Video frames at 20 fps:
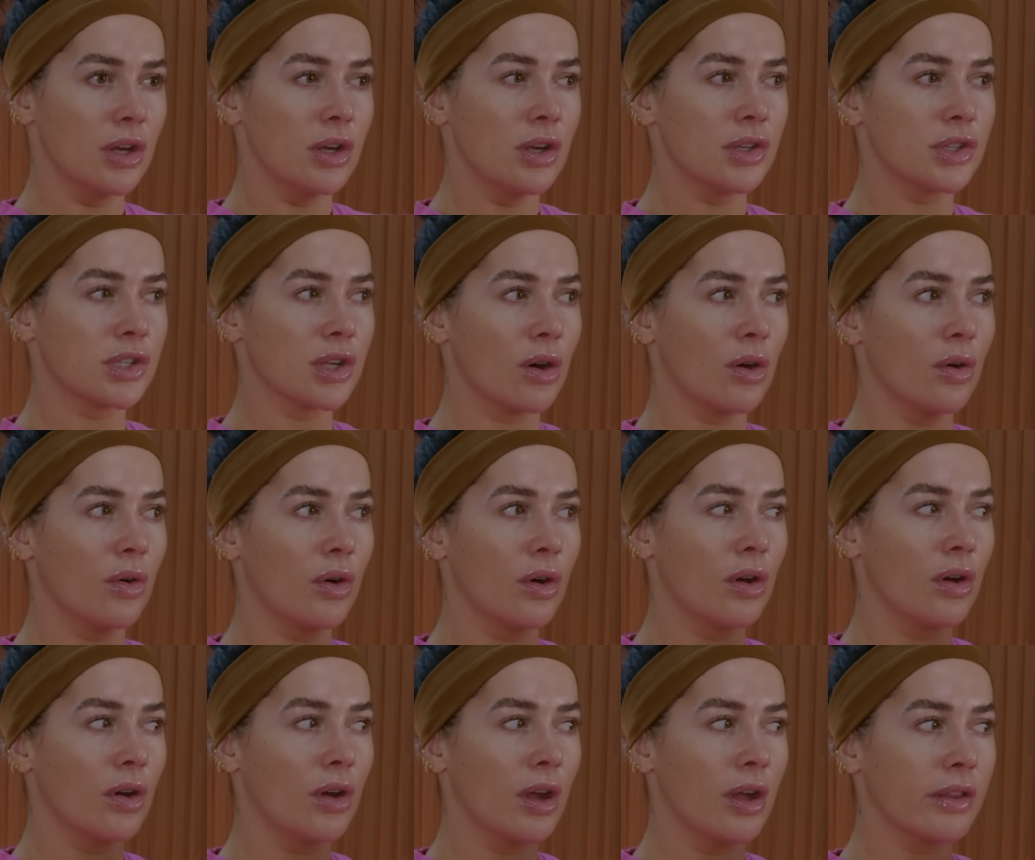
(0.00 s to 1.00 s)
So
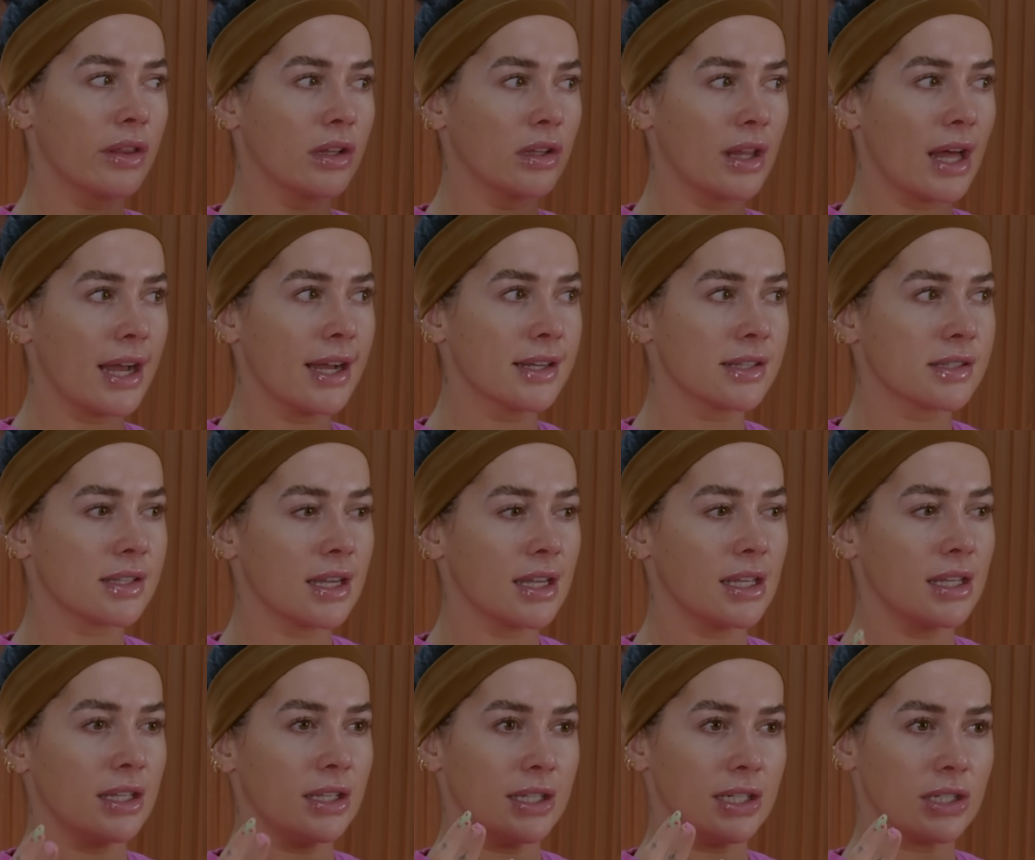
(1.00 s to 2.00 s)
in the last like
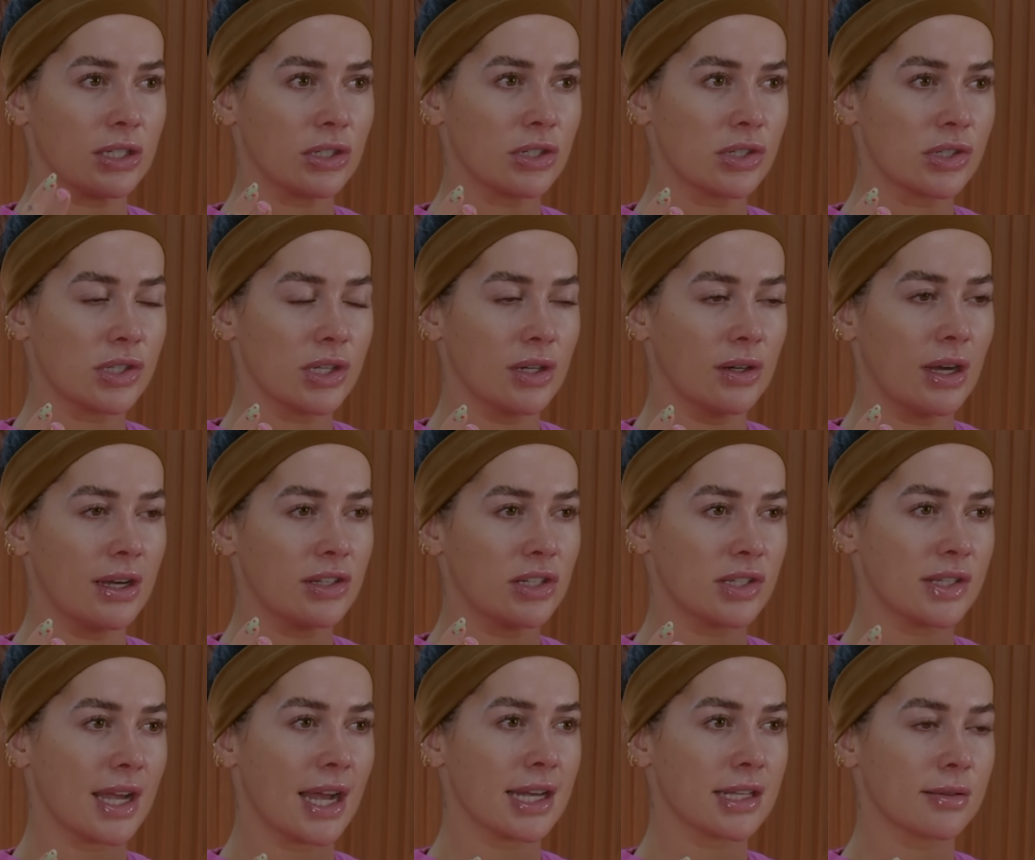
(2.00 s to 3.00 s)
year or so, I
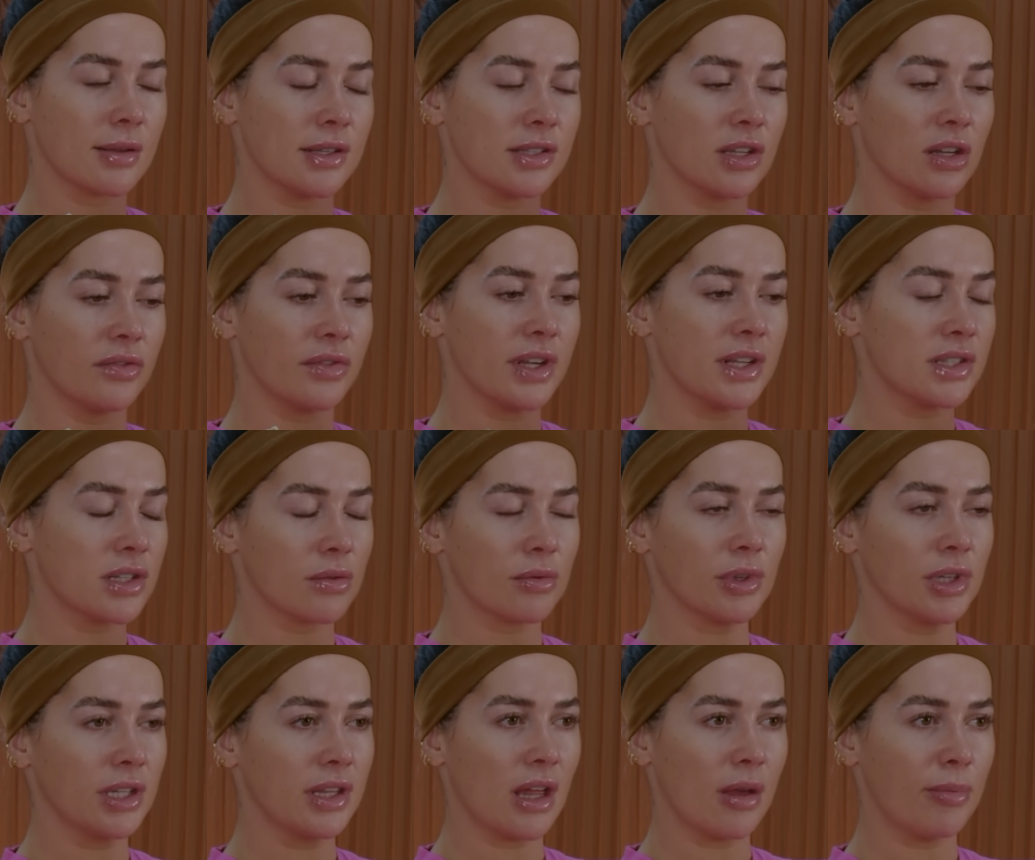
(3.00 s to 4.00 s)
just asked myself, is it
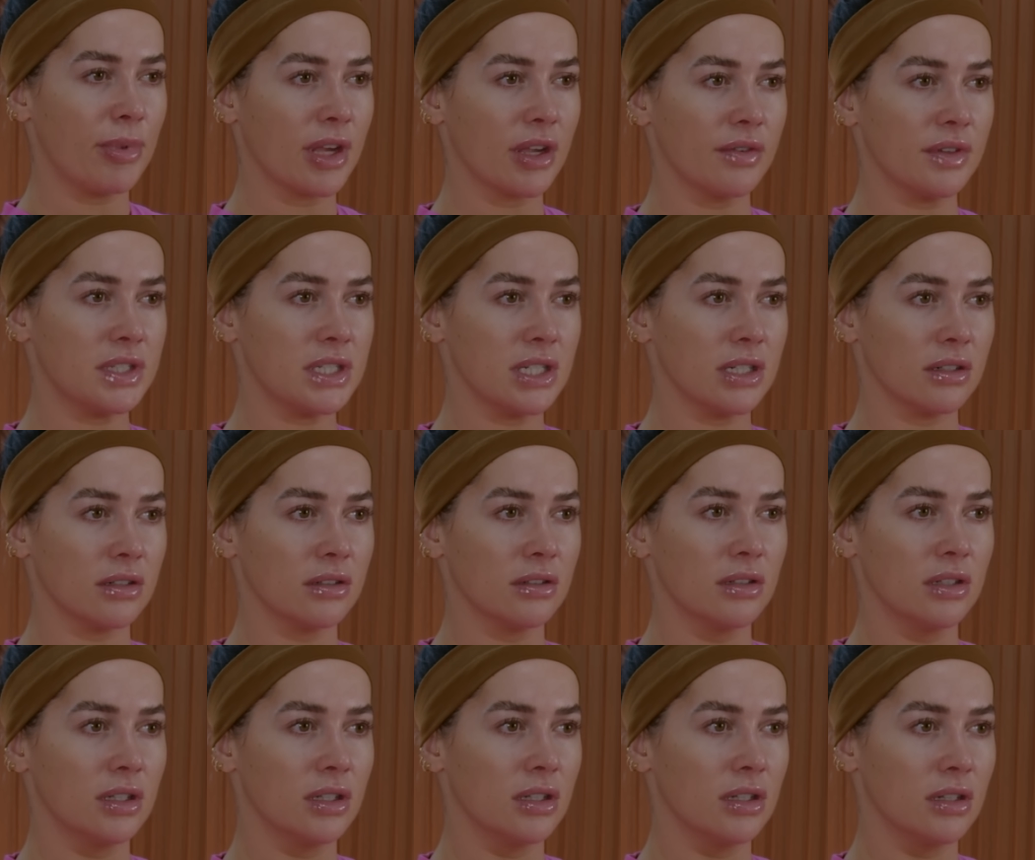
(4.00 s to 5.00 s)
really that big of a deal?
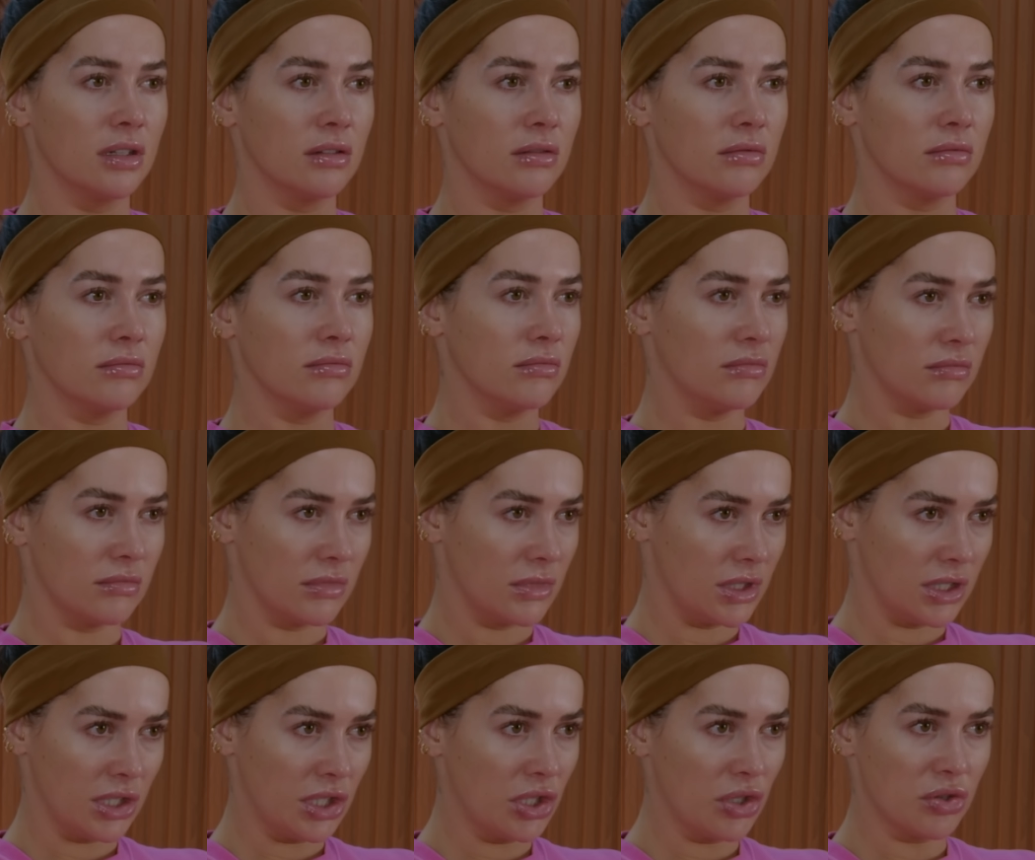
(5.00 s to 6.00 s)

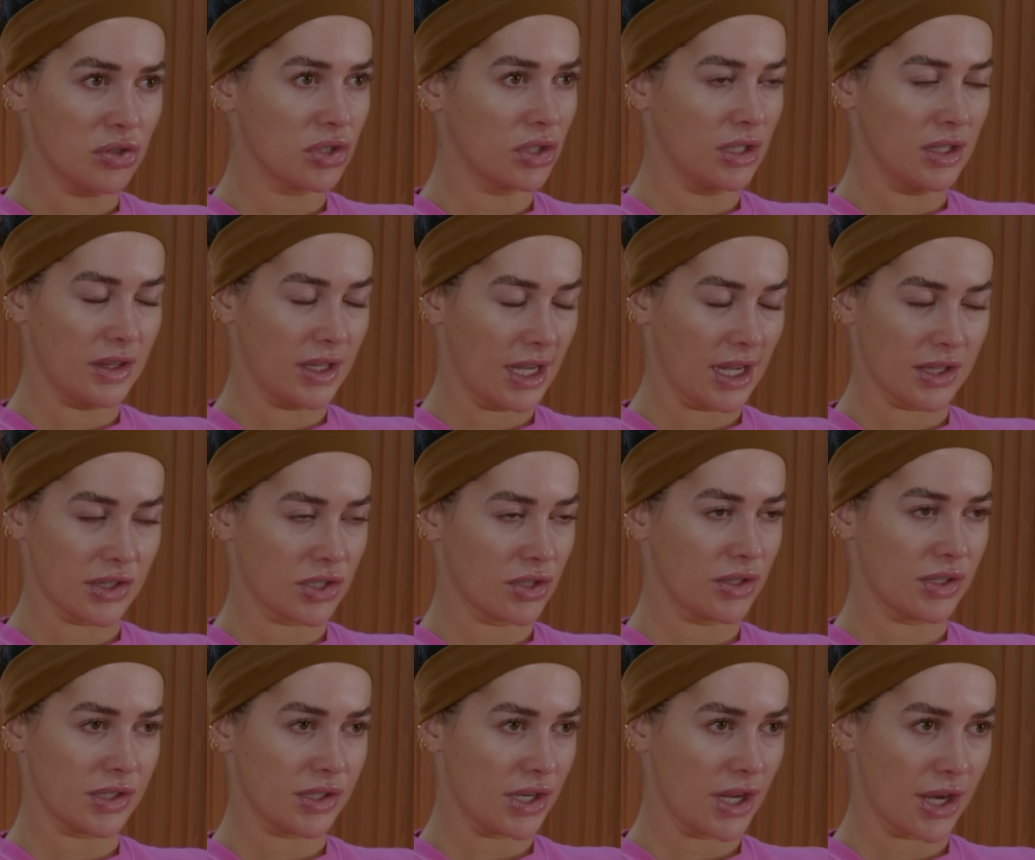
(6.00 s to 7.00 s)
Usually the
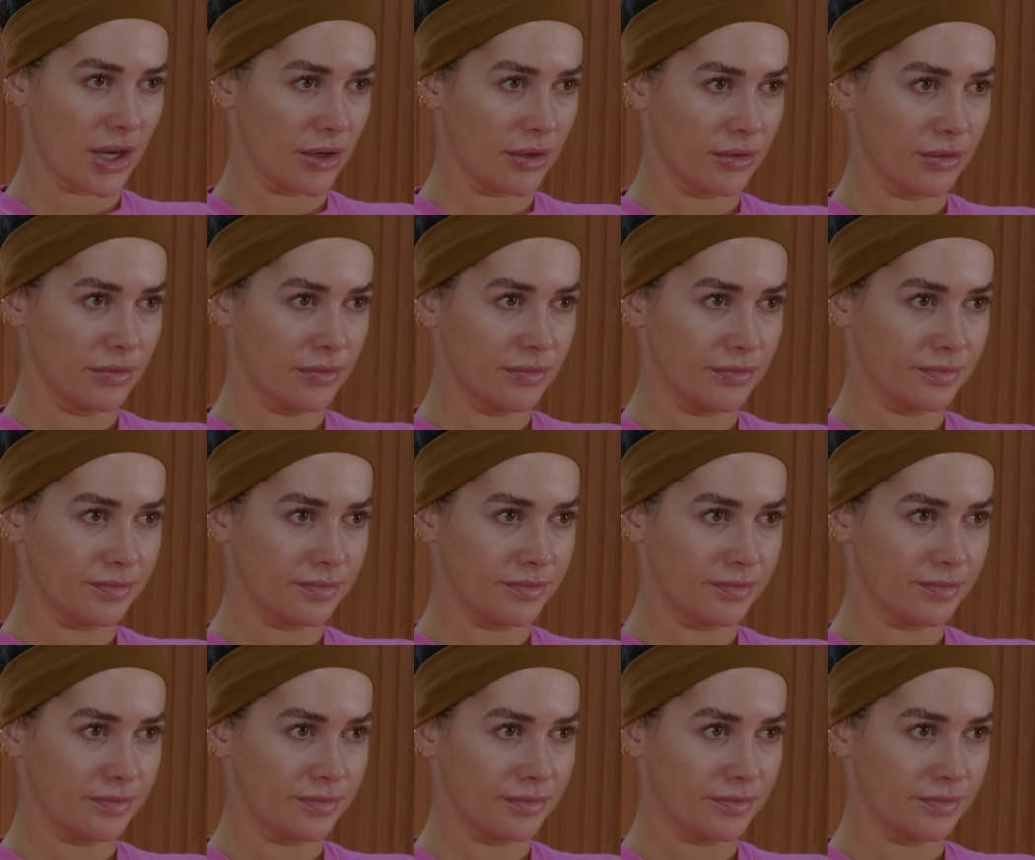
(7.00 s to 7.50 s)
answer is no.